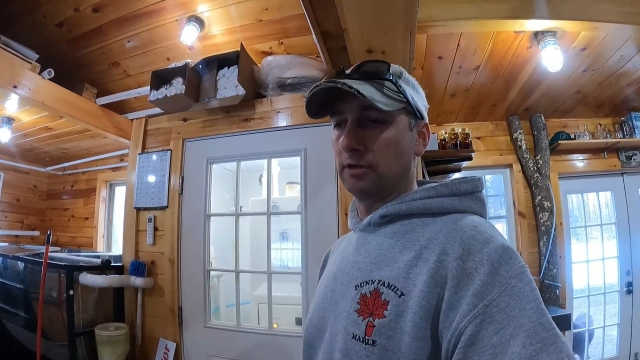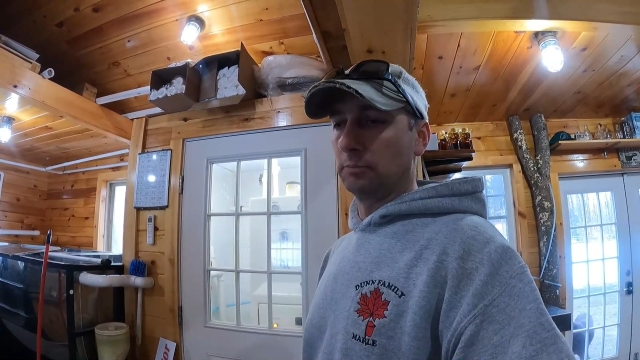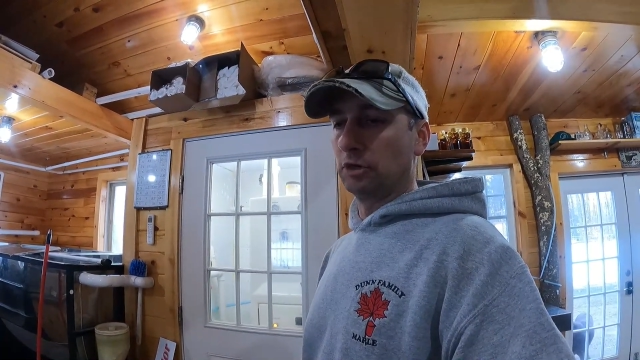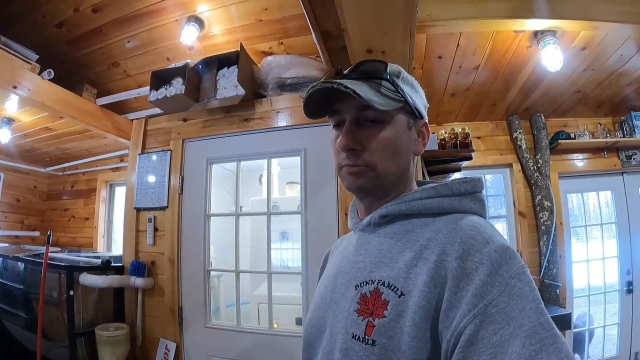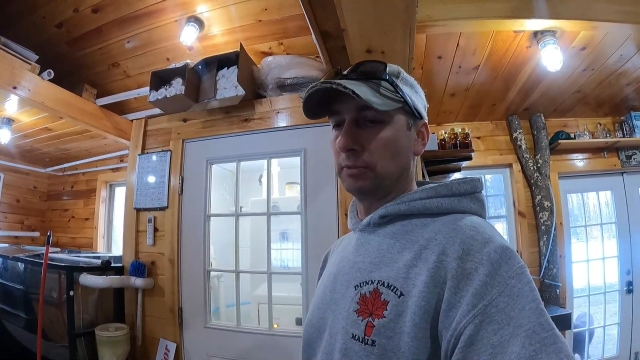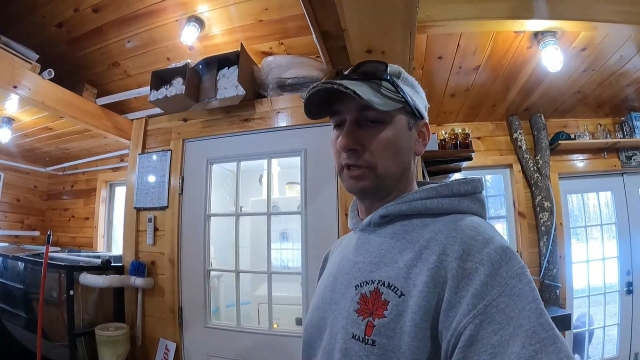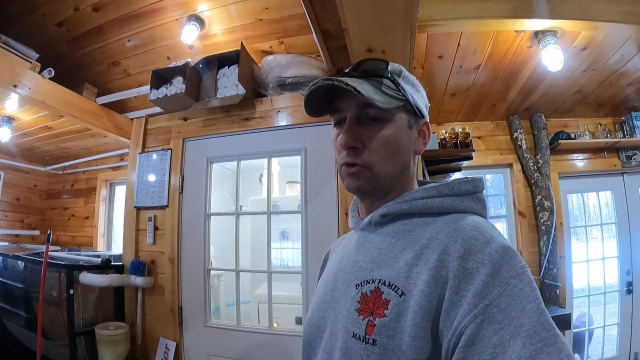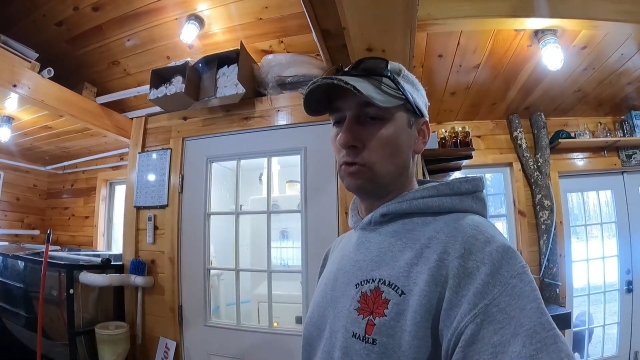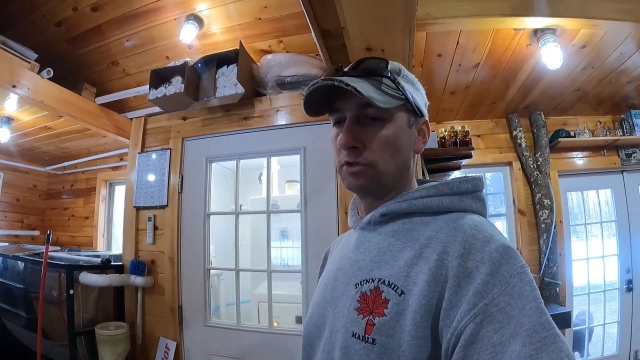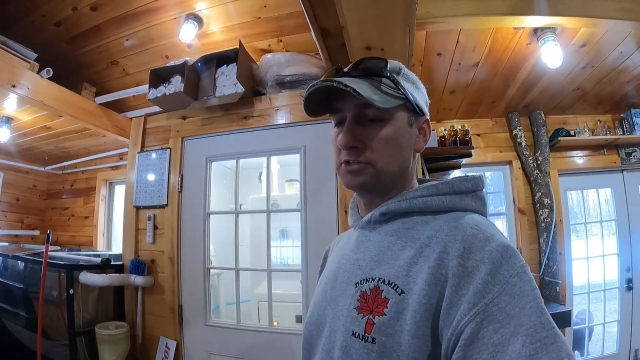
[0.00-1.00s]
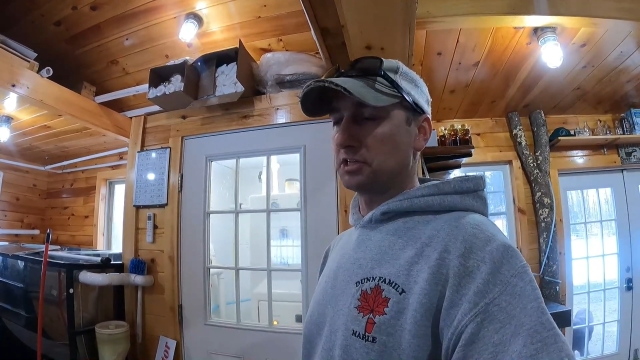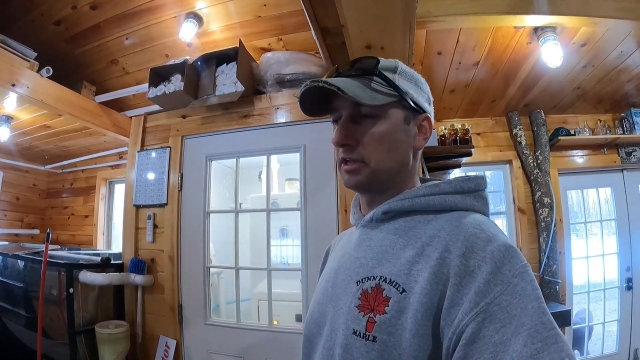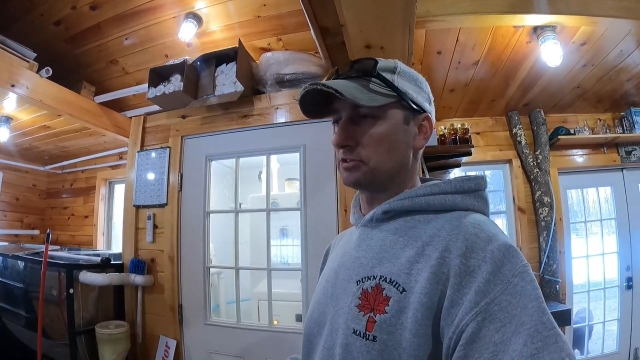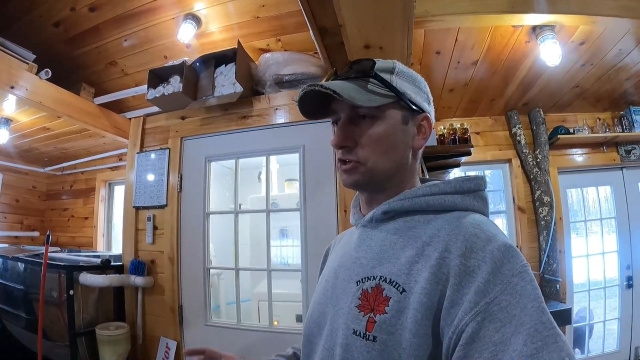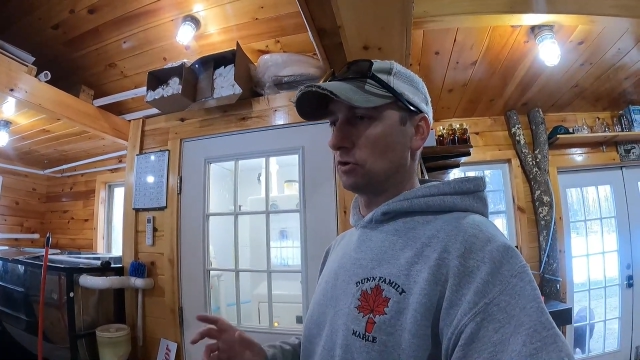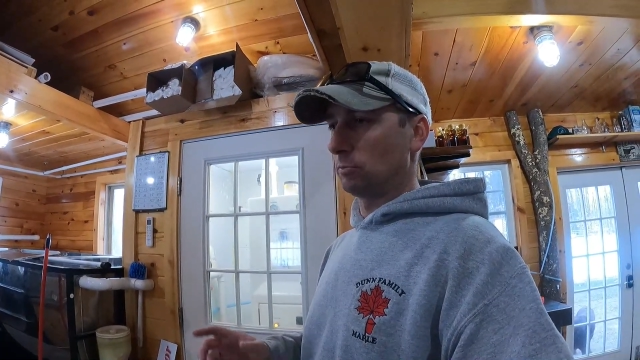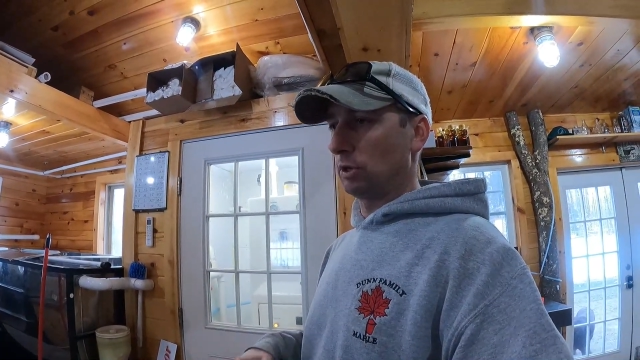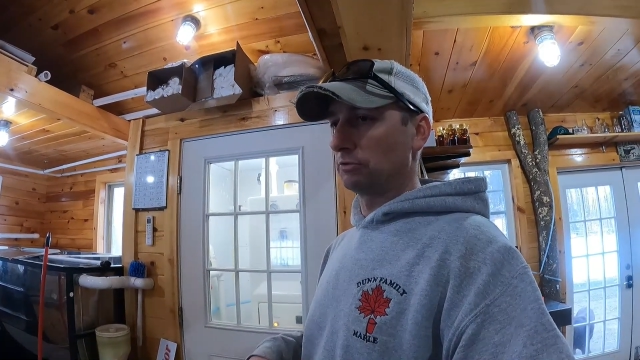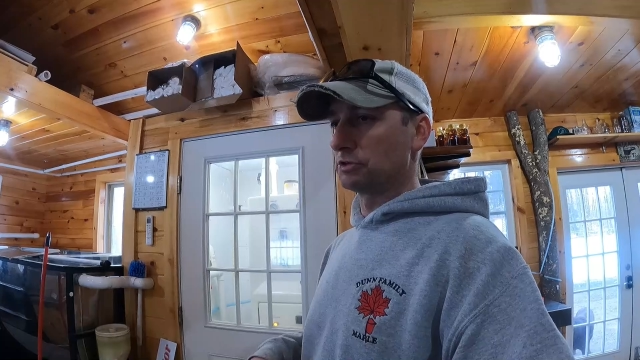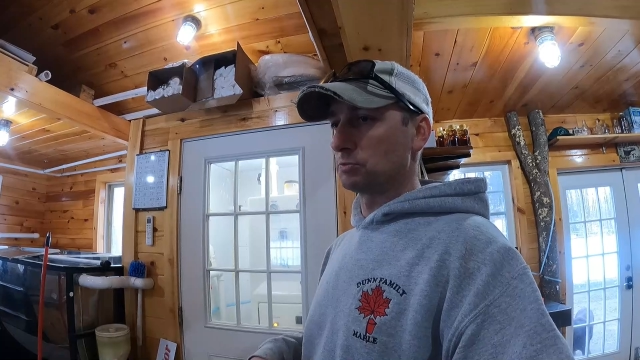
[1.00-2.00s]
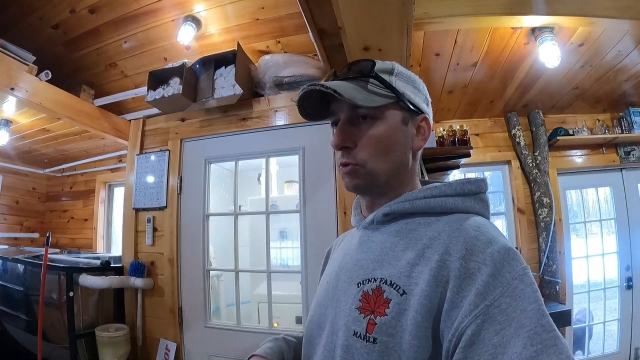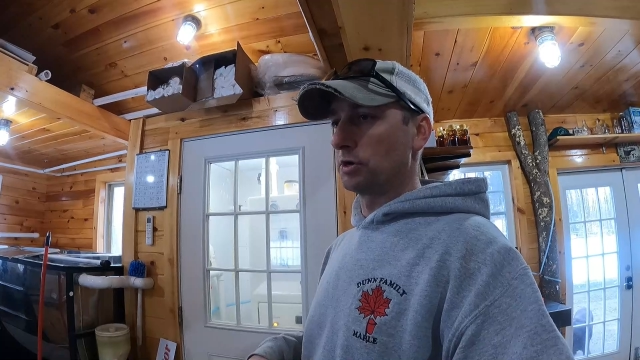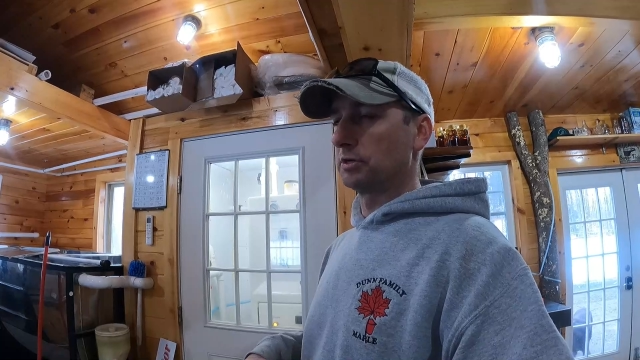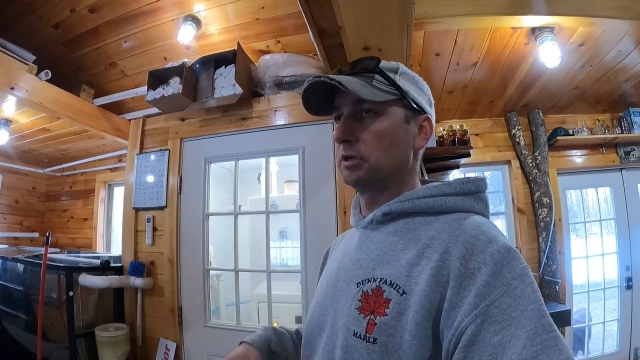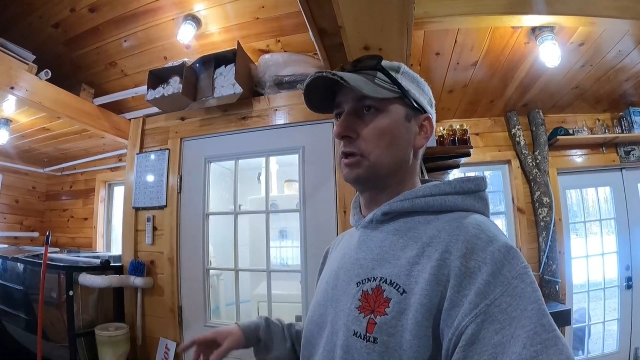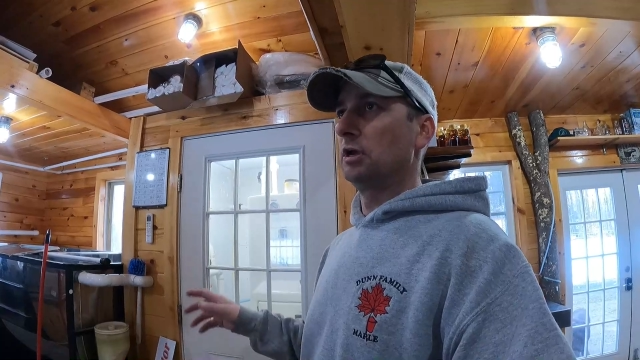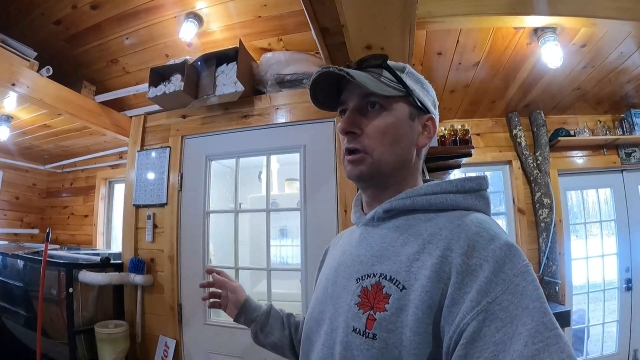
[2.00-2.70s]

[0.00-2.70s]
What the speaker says: My goal is to get syrup bottled this morning,